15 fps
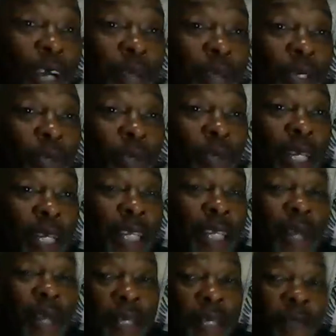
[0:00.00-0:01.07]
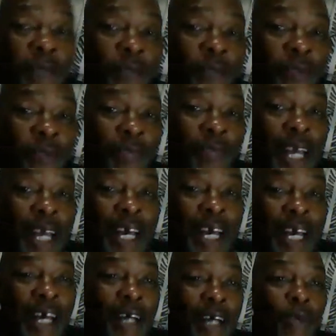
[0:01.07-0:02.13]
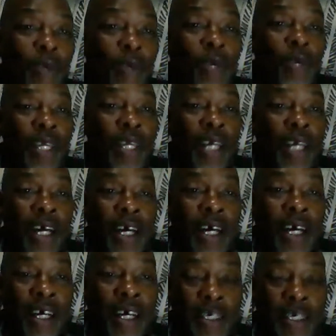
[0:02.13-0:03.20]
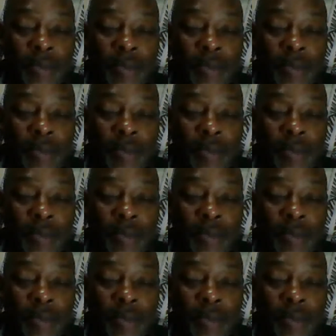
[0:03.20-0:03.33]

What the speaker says: to? But anyway, we are